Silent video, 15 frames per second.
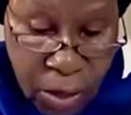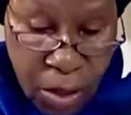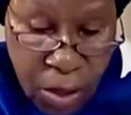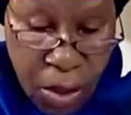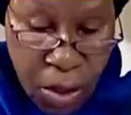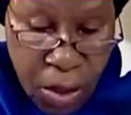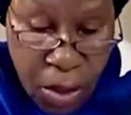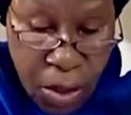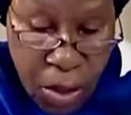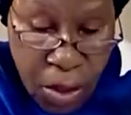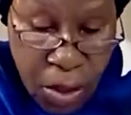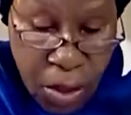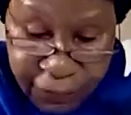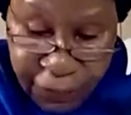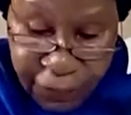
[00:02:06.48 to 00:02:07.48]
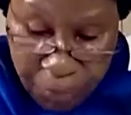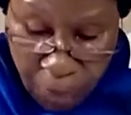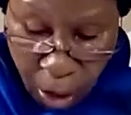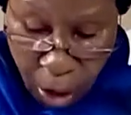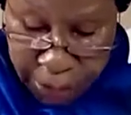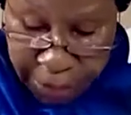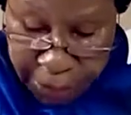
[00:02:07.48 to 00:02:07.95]
Oh, we give him
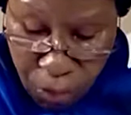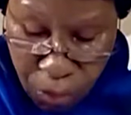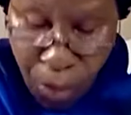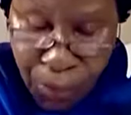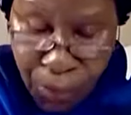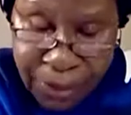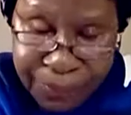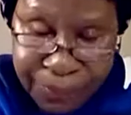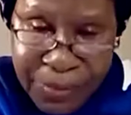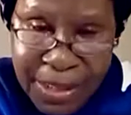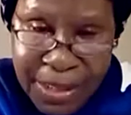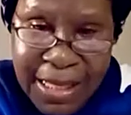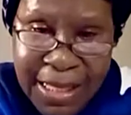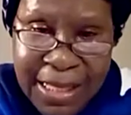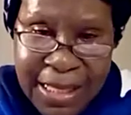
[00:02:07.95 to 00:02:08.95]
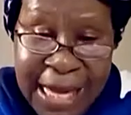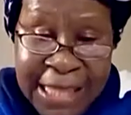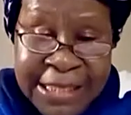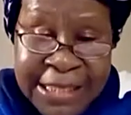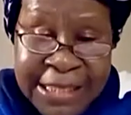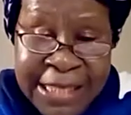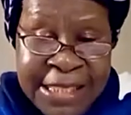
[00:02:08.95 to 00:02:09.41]
all the glory. Let
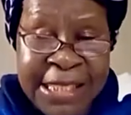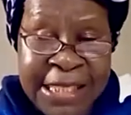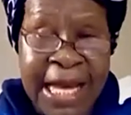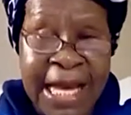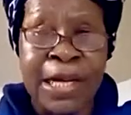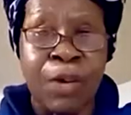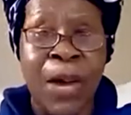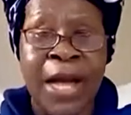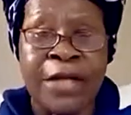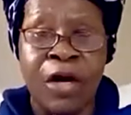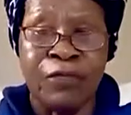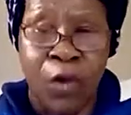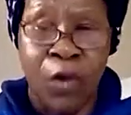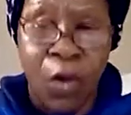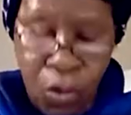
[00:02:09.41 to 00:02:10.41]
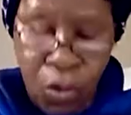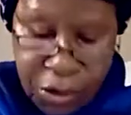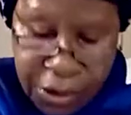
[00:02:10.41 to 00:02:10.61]
us hear the word of God.